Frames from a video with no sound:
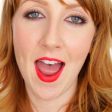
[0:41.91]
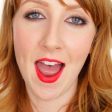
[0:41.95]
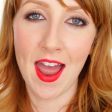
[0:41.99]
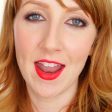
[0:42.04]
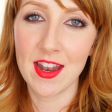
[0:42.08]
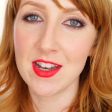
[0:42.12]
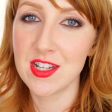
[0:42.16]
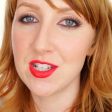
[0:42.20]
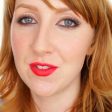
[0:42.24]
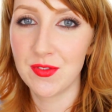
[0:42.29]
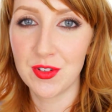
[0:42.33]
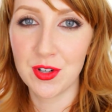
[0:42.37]

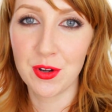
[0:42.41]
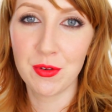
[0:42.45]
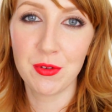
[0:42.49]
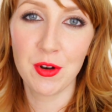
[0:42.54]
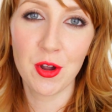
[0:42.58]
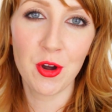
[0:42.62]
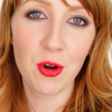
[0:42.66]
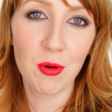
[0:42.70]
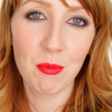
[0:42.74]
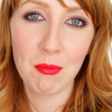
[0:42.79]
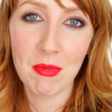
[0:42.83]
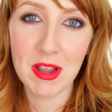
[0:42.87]
and if you don't
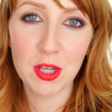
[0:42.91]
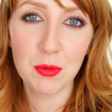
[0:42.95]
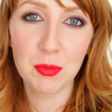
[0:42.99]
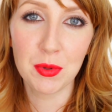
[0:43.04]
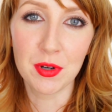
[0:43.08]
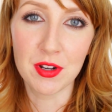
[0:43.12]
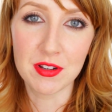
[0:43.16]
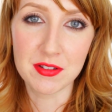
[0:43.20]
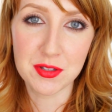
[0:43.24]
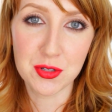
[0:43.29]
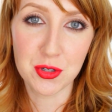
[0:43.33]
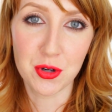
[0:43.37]
know, makeup
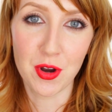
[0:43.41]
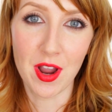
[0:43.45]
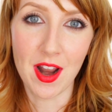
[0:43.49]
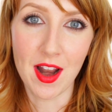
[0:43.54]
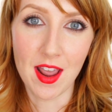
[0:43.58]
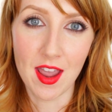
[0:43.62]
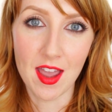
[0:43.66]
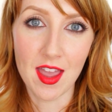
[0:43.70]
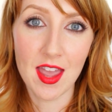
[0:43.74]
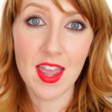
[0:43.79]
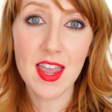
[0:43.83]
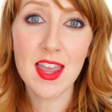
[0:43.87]
in
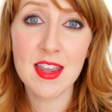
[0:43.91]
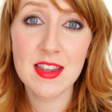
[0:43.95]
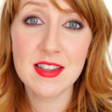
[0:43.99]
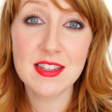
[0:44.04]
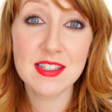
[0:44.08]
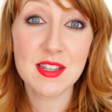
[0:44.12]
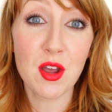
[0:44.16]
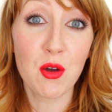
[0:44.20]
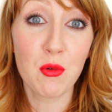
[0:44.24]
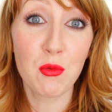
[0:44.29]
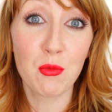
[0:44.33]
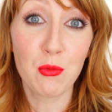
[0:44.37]
Australia
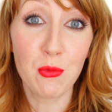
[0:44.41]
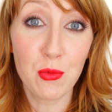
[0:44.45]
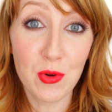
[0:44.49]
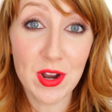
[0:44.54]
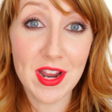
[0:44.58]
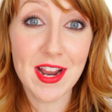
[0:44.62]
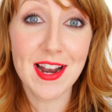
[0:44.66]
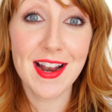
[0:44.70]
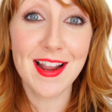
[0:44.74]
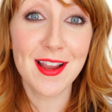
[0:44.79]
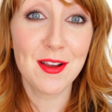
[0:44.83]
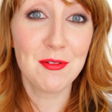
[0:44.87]
is
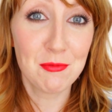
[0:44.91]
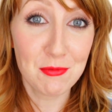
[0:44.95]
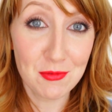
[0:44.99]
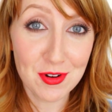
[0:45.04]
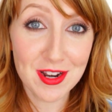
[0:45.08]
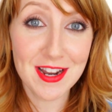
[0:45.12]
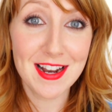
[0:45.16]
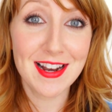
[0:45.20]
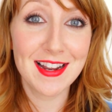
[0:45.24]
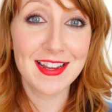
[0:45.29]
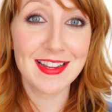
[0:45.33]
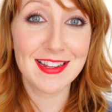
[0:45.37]
really,
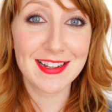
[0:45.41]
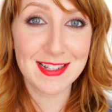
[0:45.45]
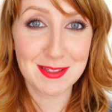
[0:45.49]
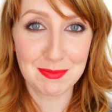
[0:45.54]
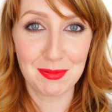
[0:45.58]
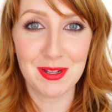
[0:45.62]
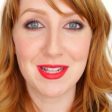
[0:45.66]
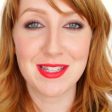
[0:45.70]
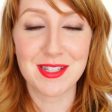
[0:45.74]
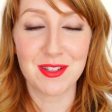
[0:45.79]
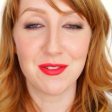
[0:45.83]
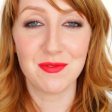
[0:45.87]
really
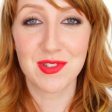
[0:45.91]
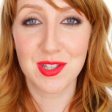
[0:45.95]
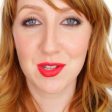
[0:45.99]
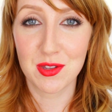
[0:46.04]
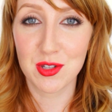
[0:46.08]
expensive.